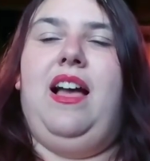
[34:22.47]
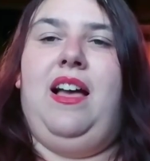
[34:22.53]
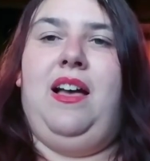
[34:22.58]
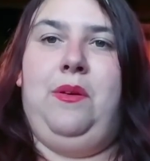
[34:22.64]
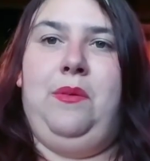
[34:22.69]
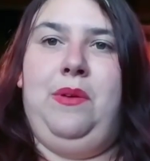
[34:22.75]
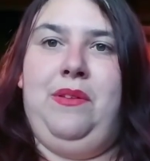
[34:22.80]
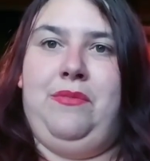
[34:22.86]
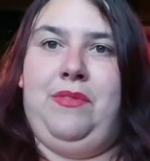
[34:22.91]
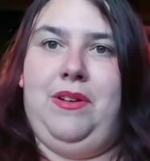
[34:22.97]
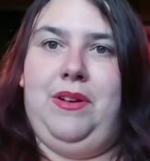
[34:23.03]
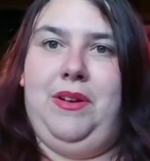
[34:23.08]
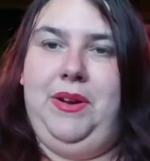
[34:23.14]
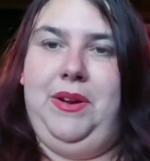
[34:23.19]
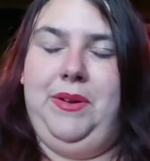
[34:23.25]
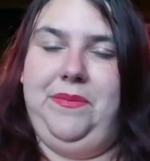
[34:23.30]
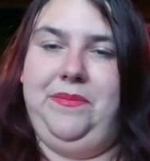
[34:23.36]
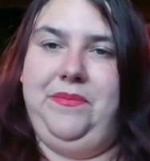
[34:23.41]

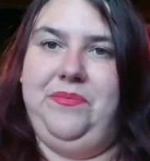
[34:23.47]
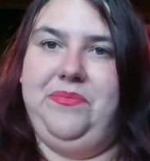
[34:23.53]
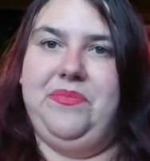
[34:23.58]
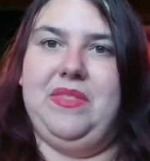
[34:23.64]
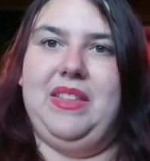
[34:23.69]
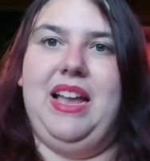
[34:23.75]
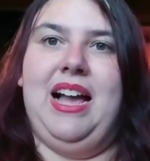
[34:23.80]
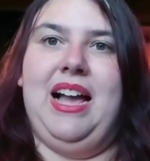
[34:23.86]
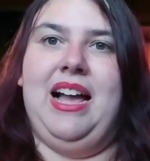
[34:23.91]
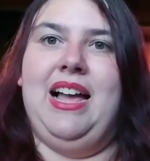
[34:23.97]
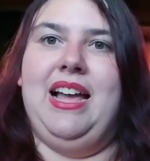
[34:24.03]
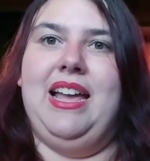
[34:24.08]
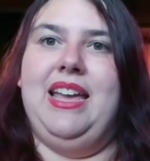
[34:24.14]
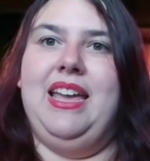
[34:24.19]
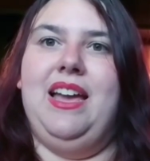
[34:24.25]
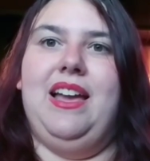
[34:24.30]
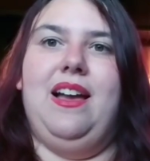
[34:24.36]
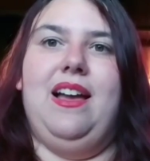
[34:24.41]
However,
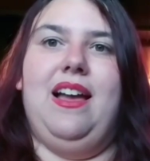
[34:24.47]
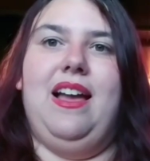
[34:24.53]
I